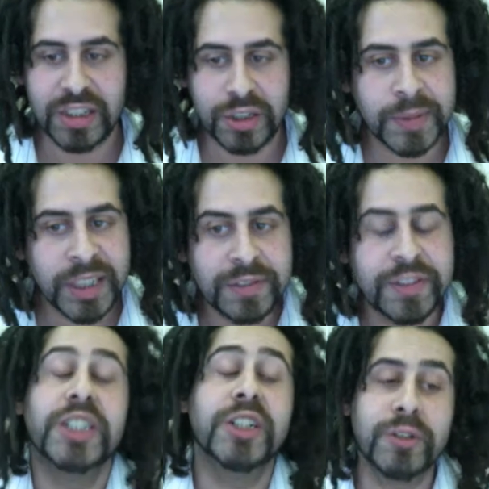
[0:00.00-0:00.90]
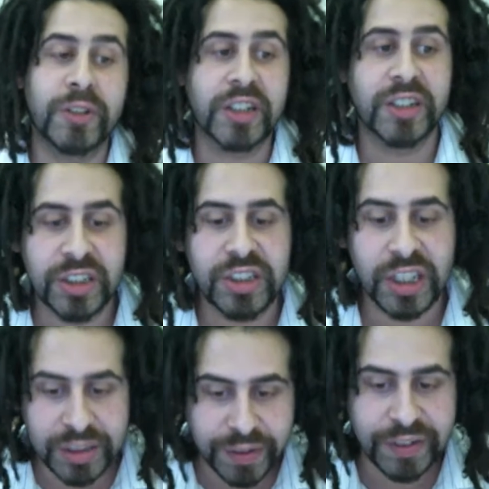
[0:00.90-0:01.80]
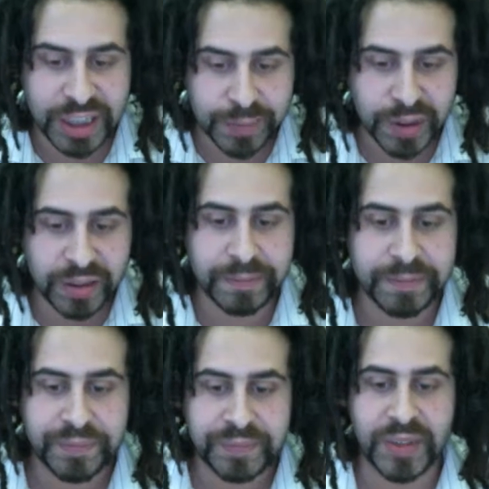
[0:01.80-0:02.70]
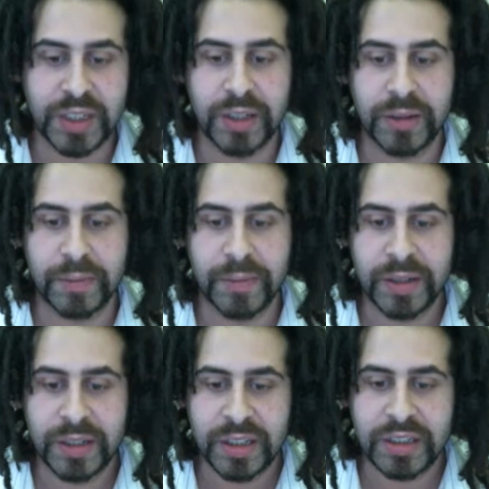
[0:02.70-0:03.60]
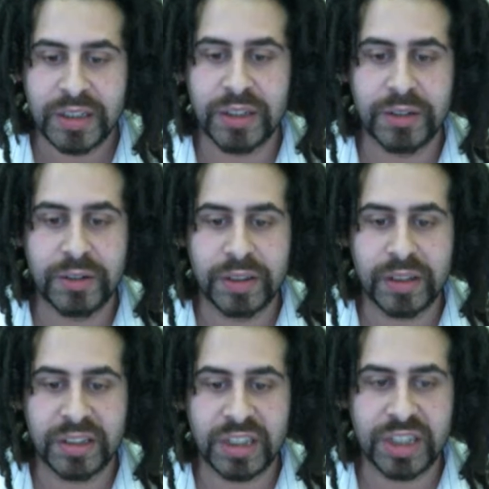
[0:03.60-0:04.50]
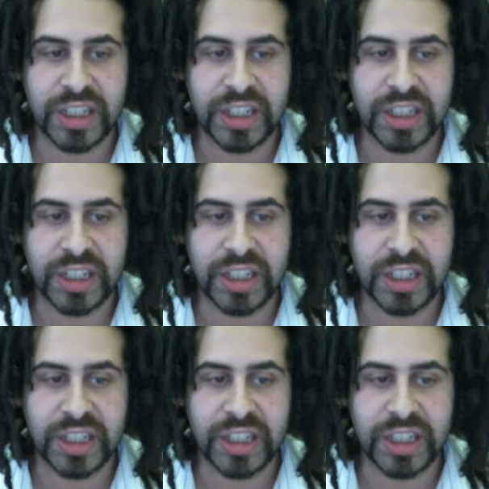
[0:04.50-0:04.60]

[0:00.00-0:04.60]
money for you rather than just for Facebook? So essentially,